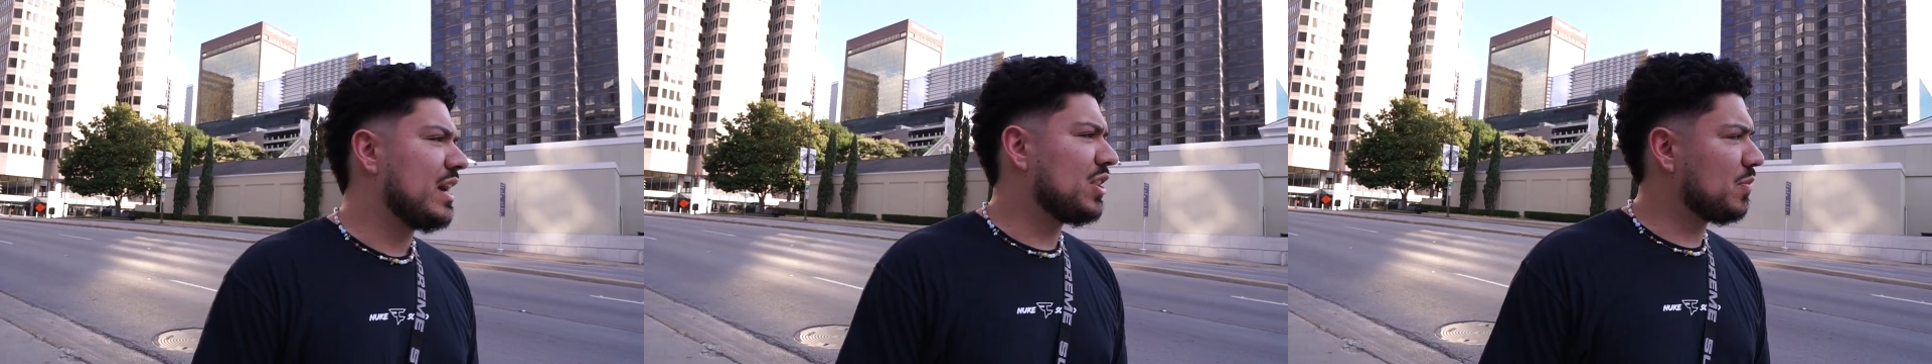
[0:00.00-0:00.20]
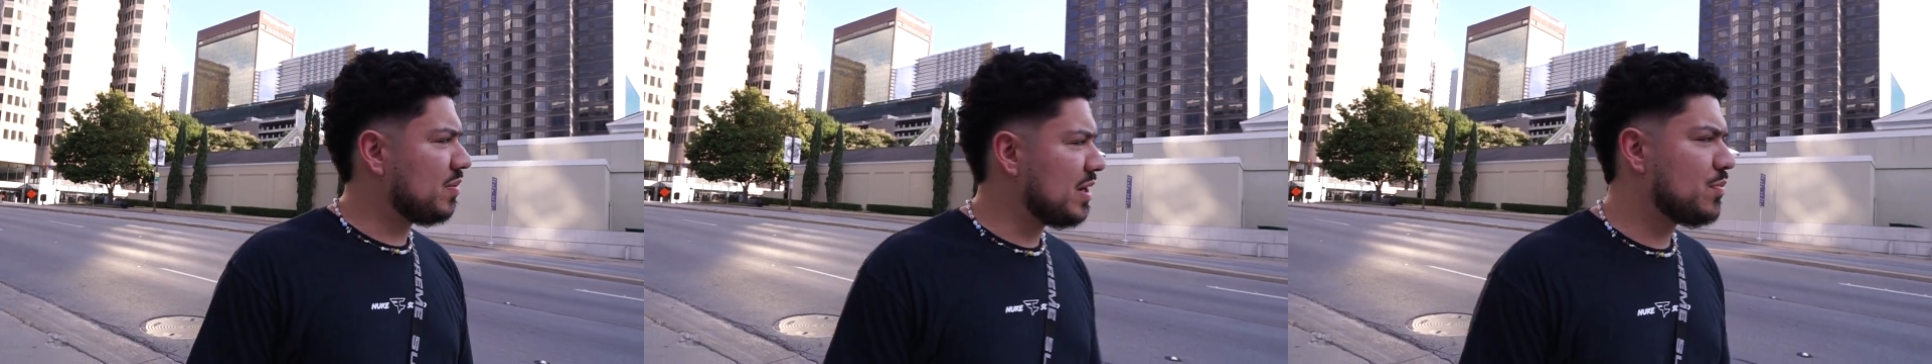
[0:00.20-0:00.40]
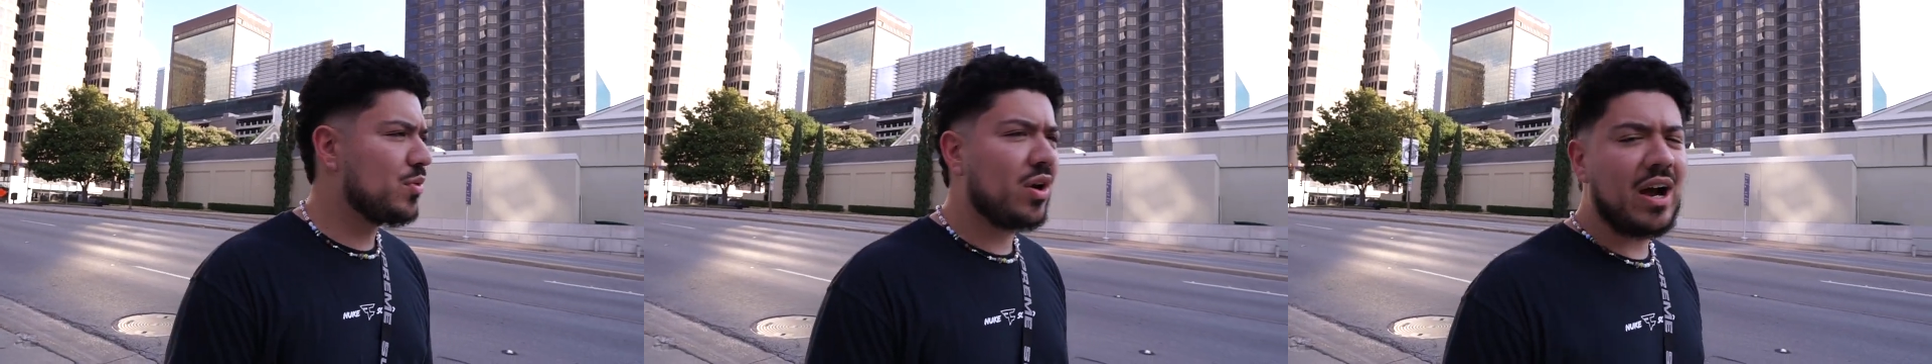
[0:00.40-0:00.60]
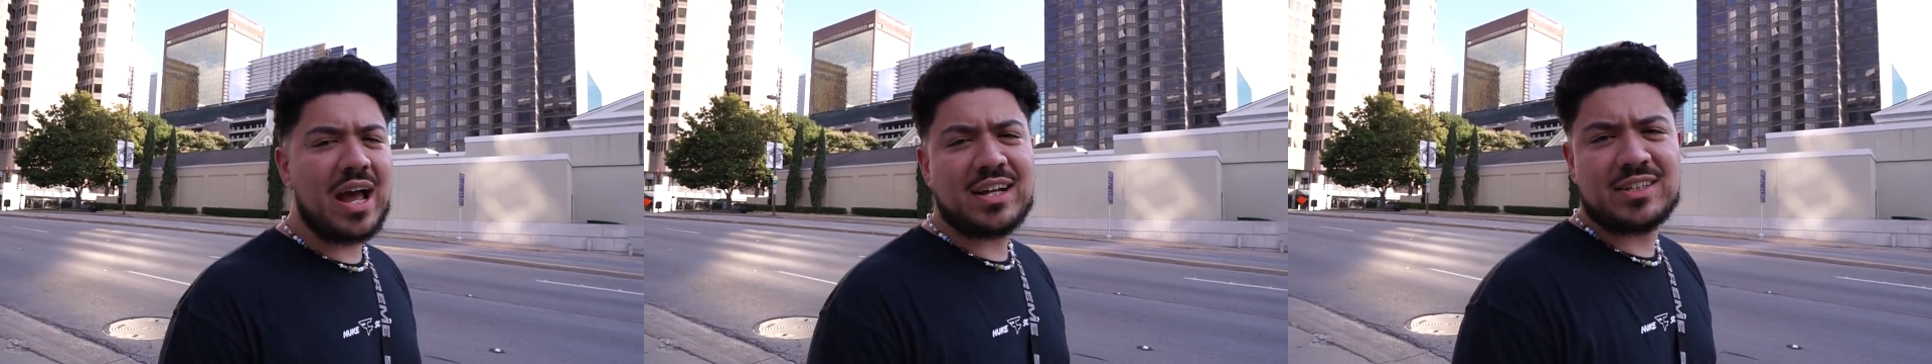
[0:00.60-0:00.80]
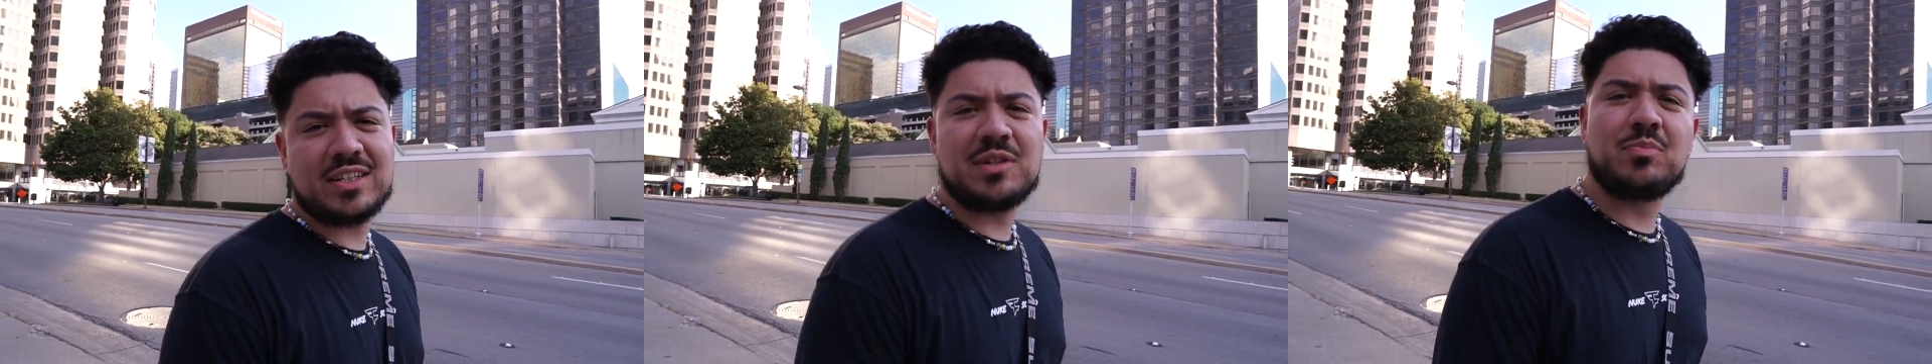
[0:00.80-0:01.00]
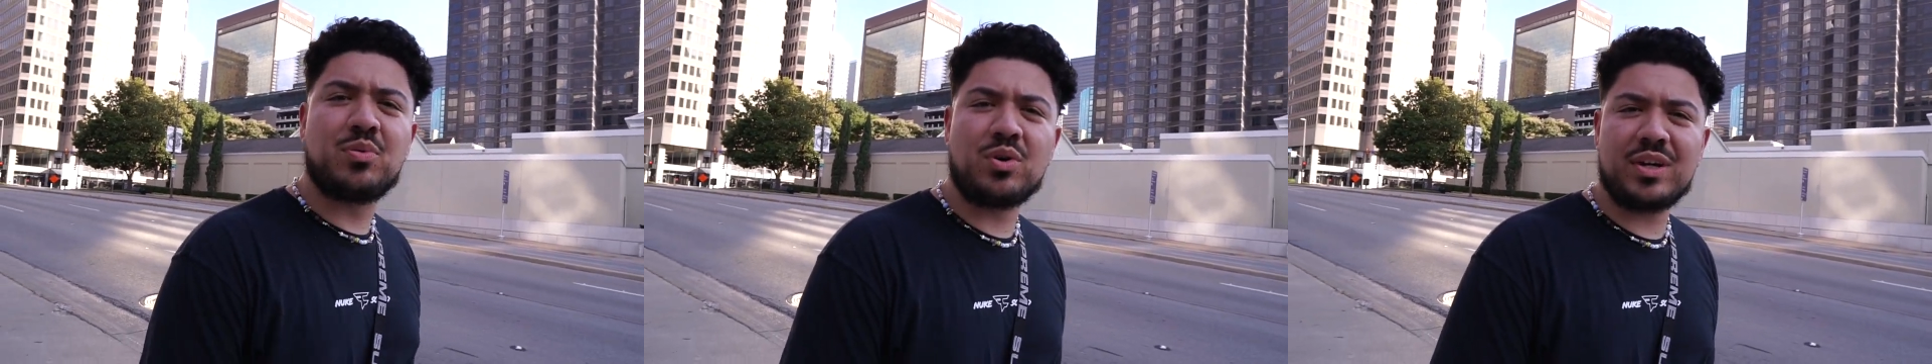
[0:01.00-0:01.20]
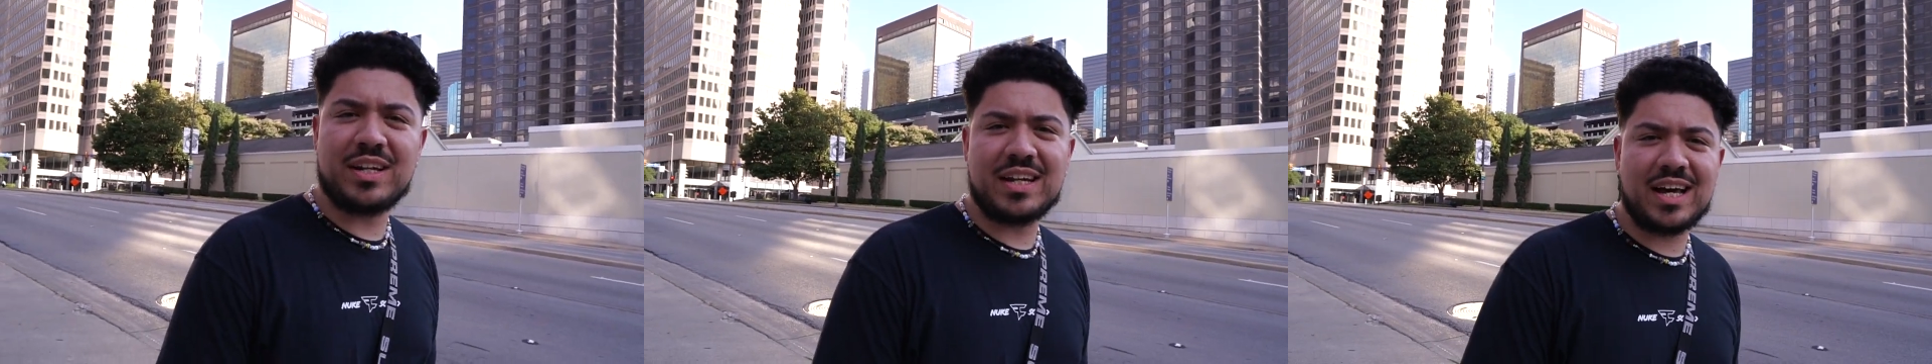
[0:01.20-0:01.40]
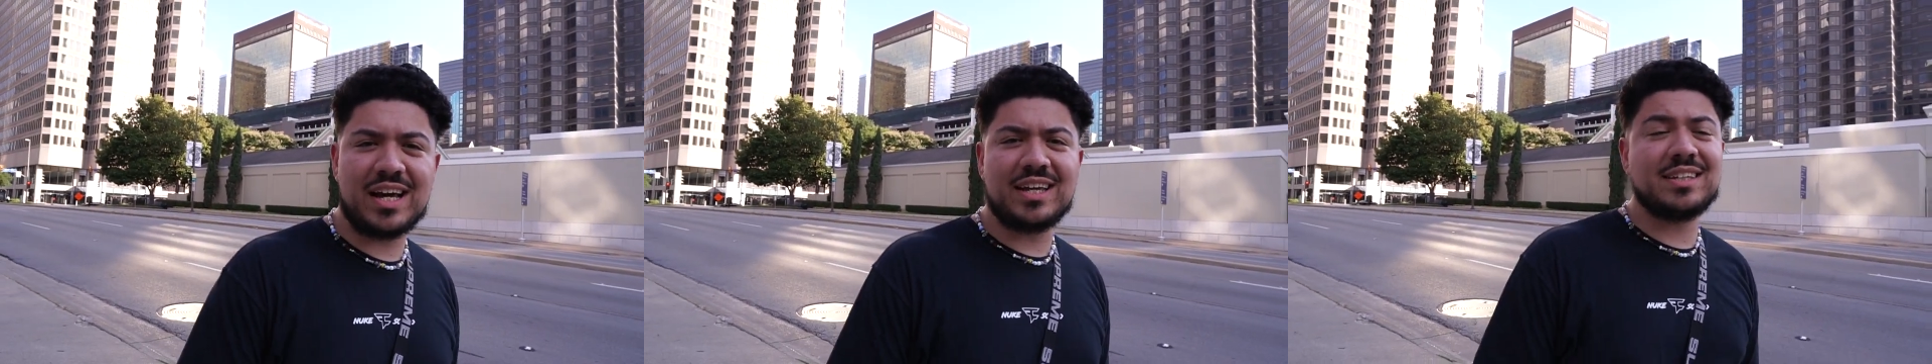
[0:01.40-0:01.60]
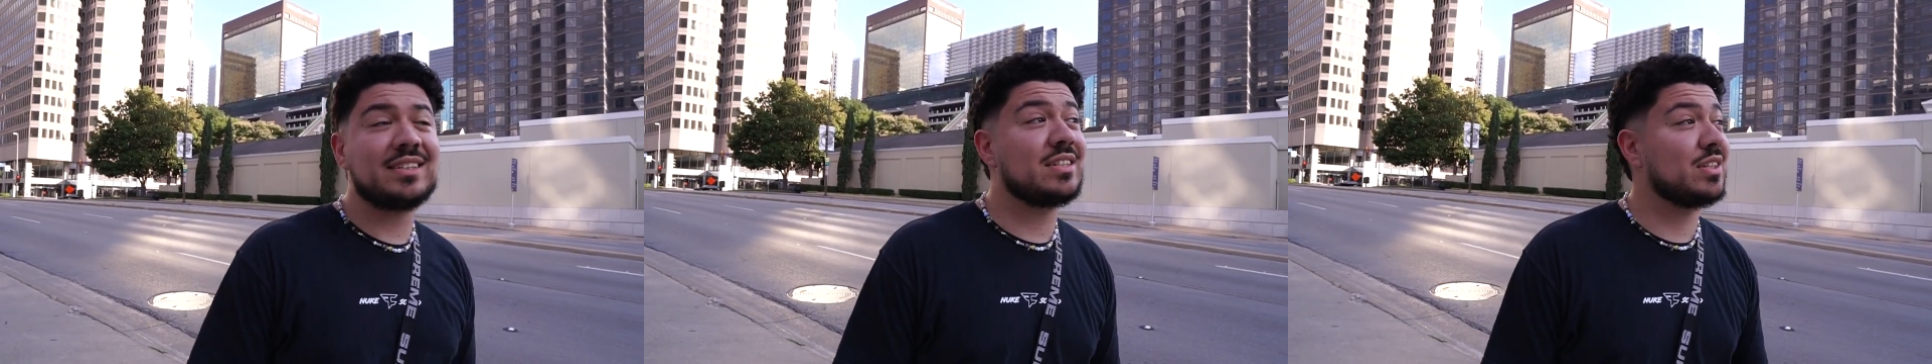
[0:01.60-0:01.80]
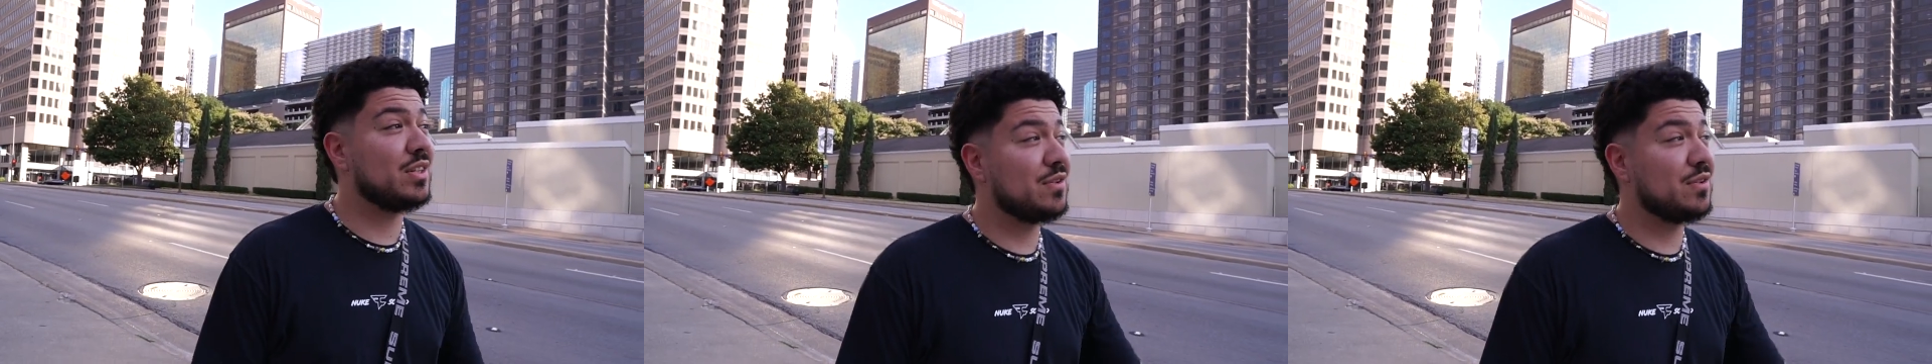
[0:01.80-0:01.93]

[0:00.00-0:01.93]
The people are actually pretty nice.